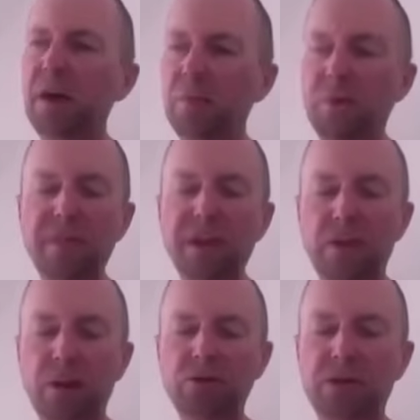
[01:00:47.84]
And when they
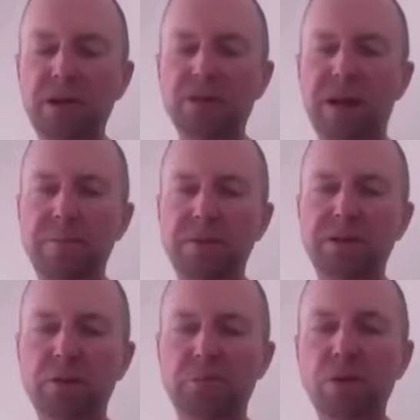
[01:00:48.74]
closely
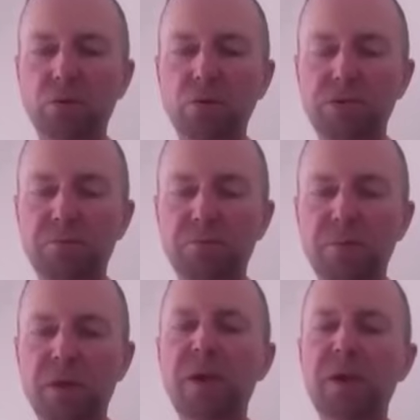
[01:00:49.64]
examined the boot,
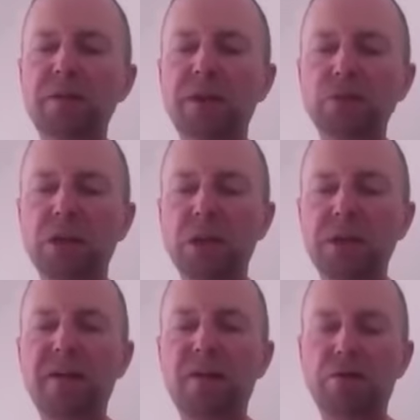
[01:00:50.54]
there was a
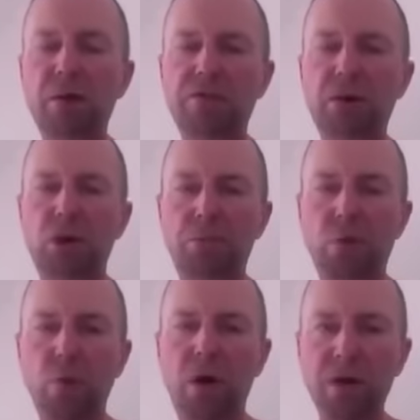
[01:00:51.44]
length of copper
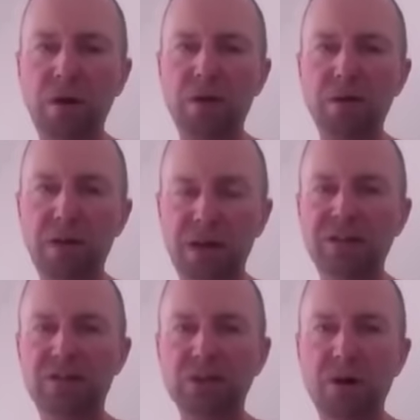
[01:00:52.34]
wire
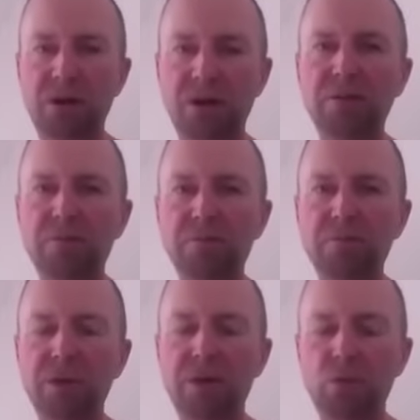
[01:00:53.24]
inside it
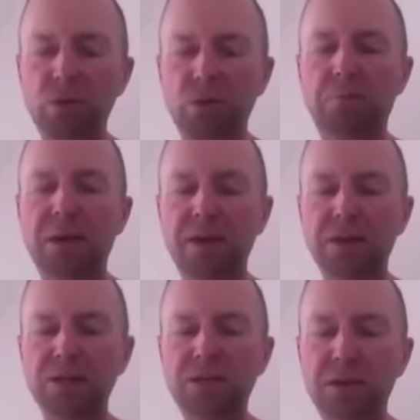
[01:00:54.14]
which had
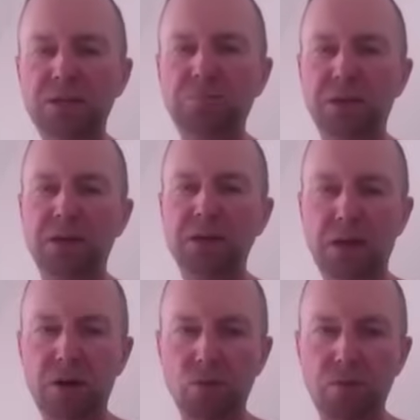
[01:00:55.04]
pierced his big
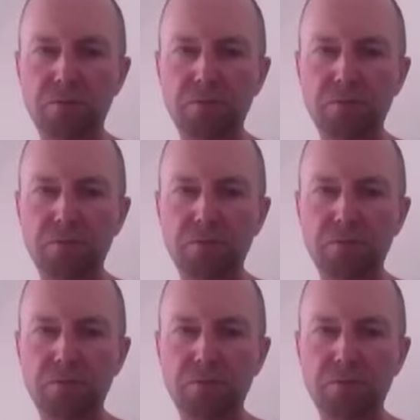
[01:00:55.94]
toe.